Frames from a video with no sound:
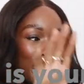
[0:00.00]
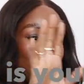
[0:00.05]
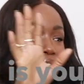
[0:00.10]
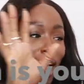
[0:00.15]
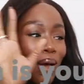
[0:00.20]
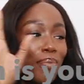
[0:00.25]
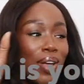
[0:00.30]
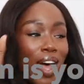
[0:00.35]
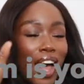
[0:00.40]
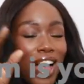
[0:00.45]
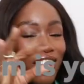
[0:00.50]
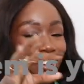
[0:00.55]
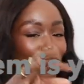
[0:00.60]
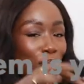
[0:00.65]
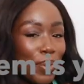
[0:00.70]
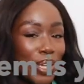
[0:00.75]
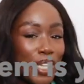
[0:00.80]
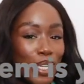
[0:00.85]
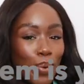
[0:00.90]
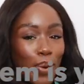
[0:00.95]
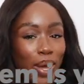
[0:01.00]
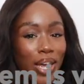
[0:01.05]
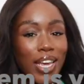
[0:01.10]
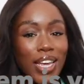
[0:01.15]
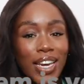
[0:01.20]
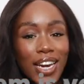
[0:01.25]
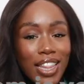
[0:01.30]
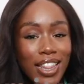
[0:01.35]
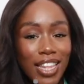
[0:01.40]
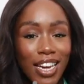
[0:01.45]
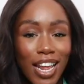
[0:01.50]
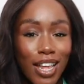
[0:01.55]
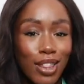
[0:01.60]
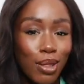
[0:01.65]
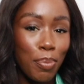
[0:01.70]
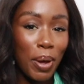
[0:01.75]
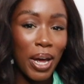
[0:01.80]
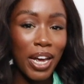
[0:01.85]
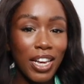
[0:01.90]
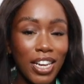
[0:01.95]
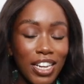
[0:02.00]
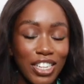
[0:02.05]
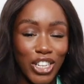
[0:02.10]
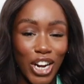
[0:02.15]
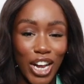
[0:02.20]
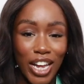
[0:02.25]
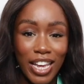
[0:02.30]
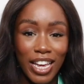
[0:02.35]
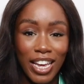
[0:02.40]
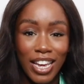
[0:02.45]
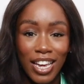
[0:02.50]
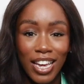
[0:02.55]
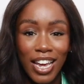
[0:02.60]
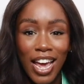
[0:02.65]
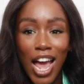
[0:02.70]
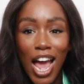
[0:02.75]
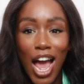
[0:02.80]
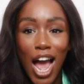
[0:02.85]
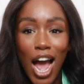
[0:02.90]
I'm kind of between the leather biker jacket